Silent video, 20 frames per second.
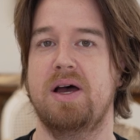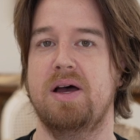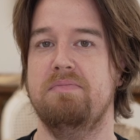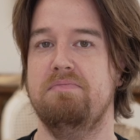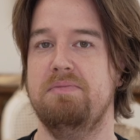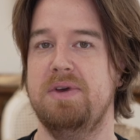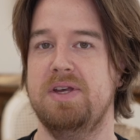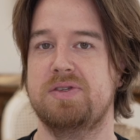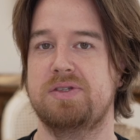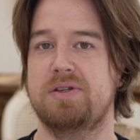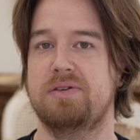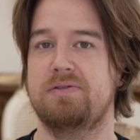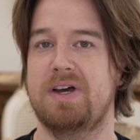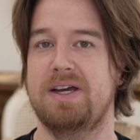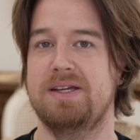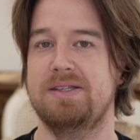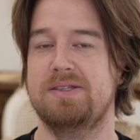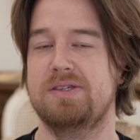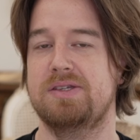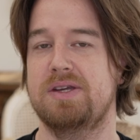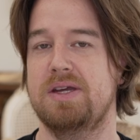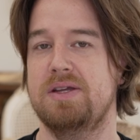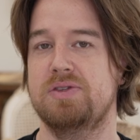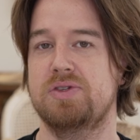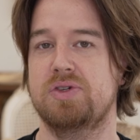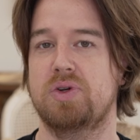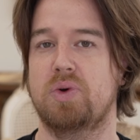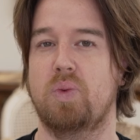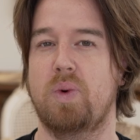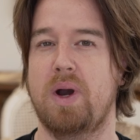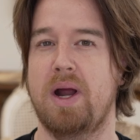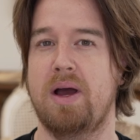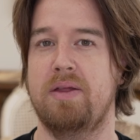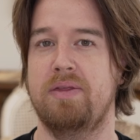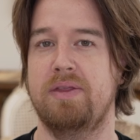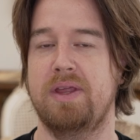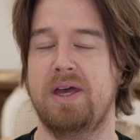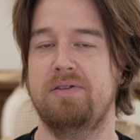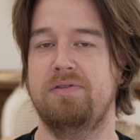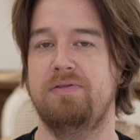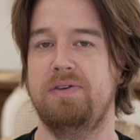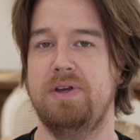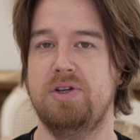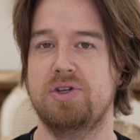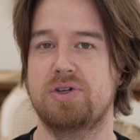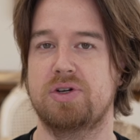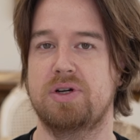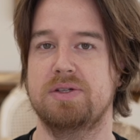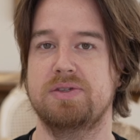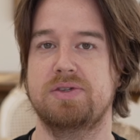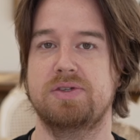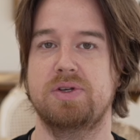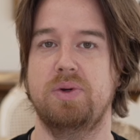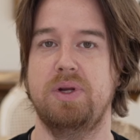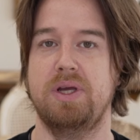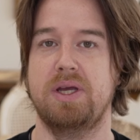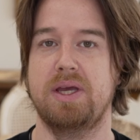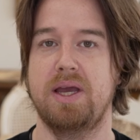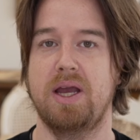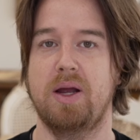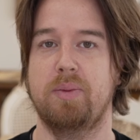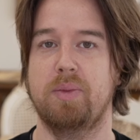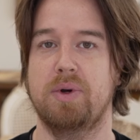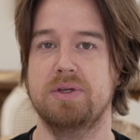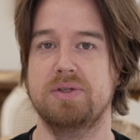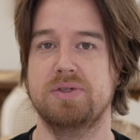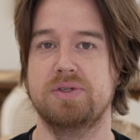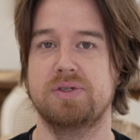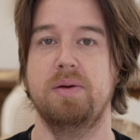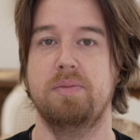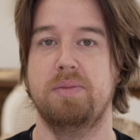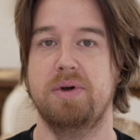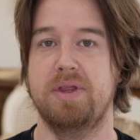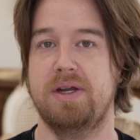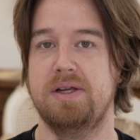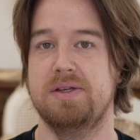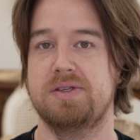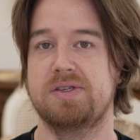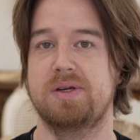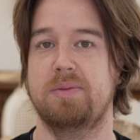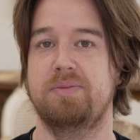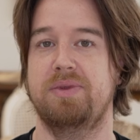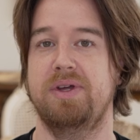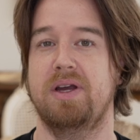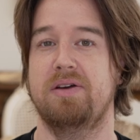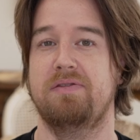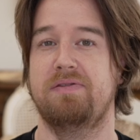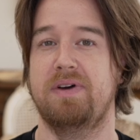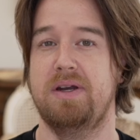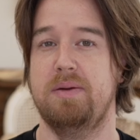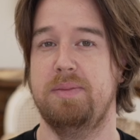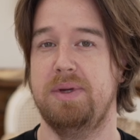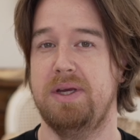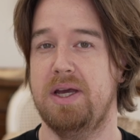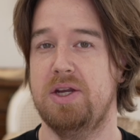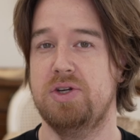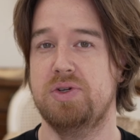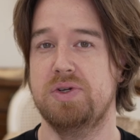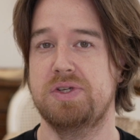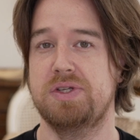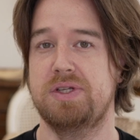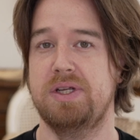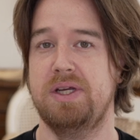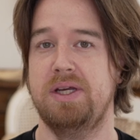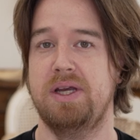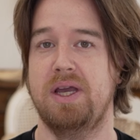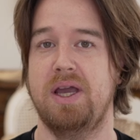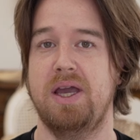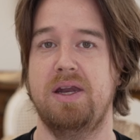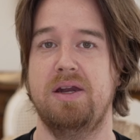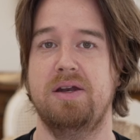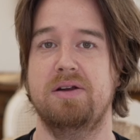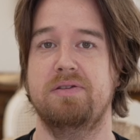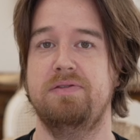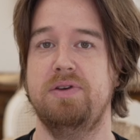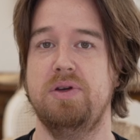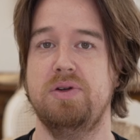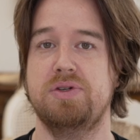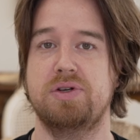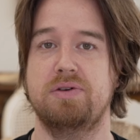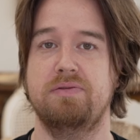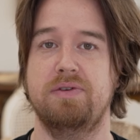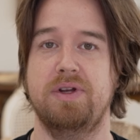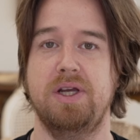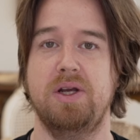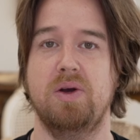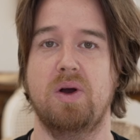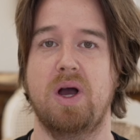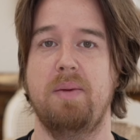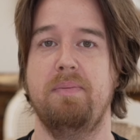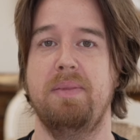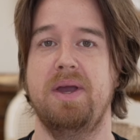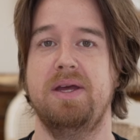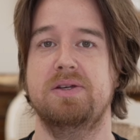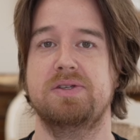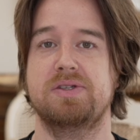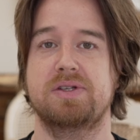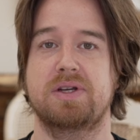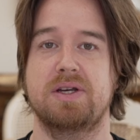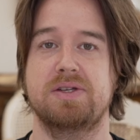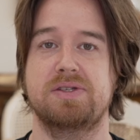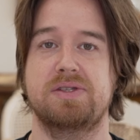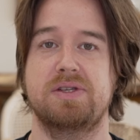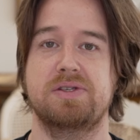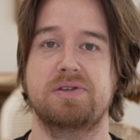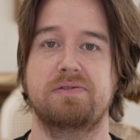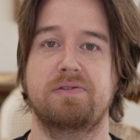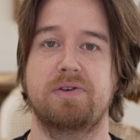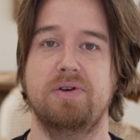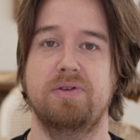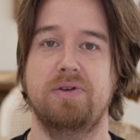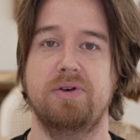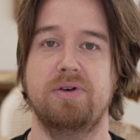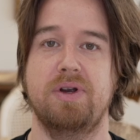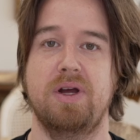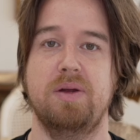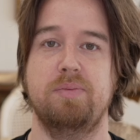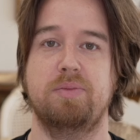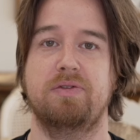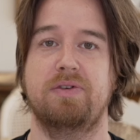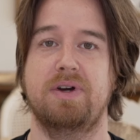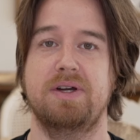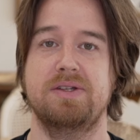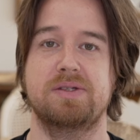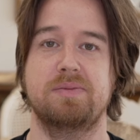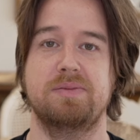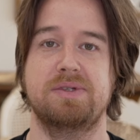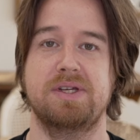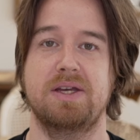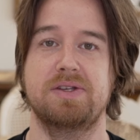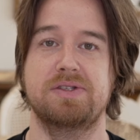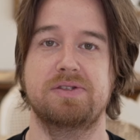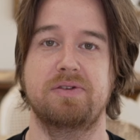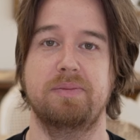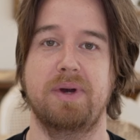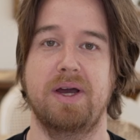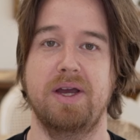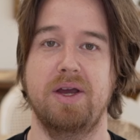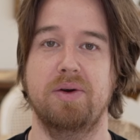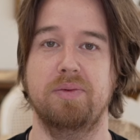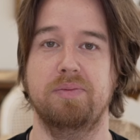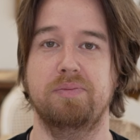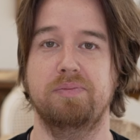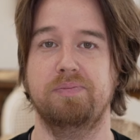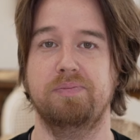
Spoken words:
mystified sense around that feature on Sony cameras. But that is something I find to be interesting, and in a future video, I may discuss this further and provide some tests of my own.